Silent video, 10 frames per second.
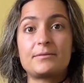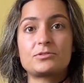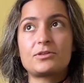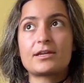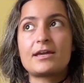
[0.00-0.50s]
So
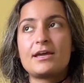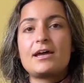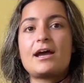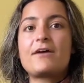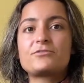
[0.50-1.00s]
like
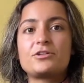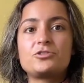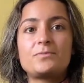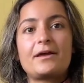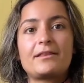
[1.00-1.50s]
after I do
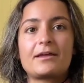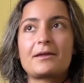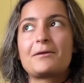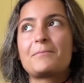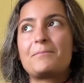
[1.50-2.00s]
my like
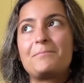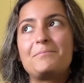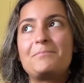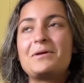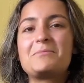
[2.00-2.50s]

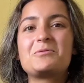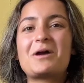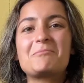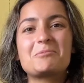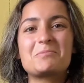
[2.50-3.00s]
baby
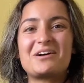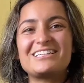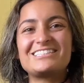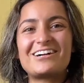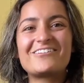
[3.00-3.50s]
wipe body
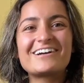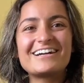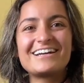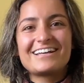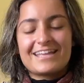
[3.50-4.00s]
shower,
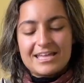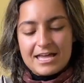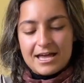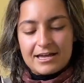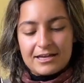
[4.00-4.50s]

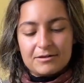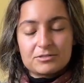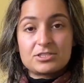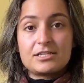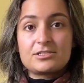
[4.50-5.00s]
I will
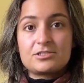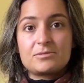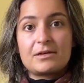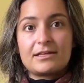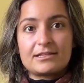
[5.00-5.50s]
change into
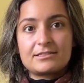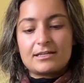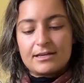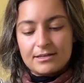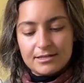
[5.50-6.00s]
my like
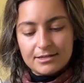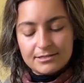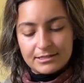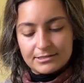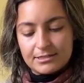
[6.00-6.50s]
set
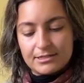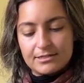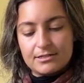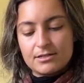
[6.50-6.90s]
designated